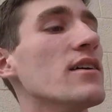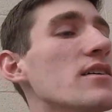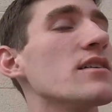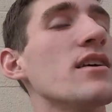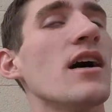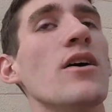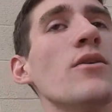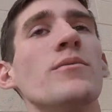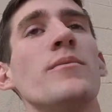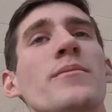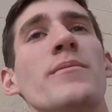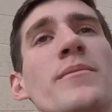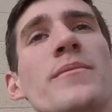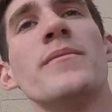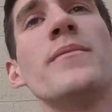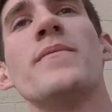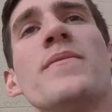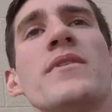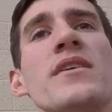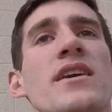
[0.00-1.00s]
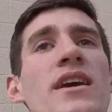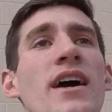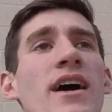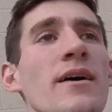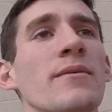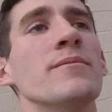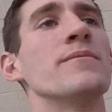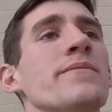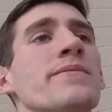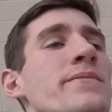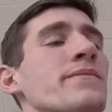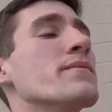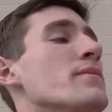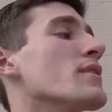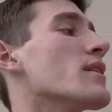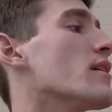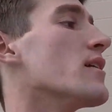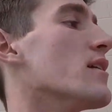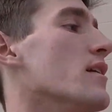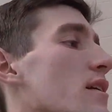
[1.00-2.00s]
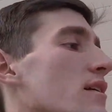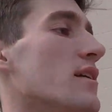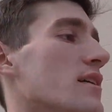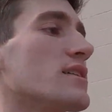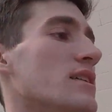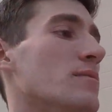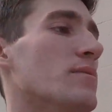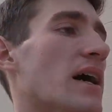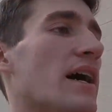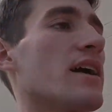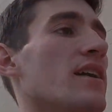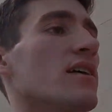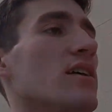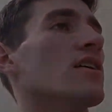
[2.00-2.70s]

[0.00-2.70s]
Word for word: So yeah, let's get back in the